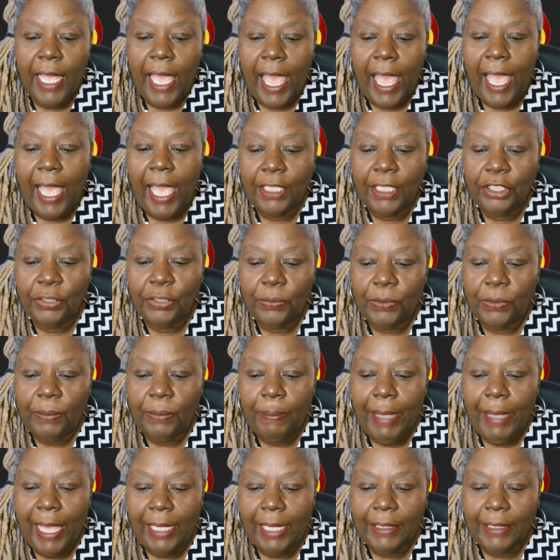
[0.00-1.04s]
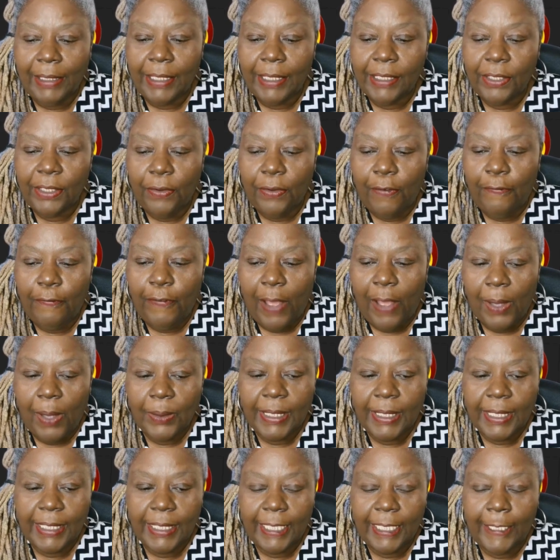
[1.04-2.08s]
actual malice or
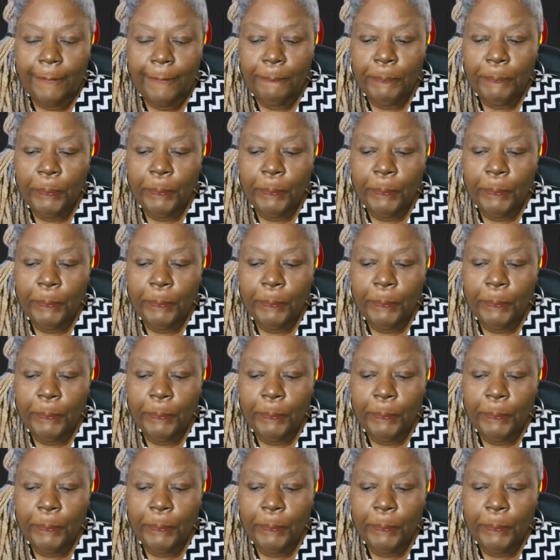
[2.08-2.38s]
falsity.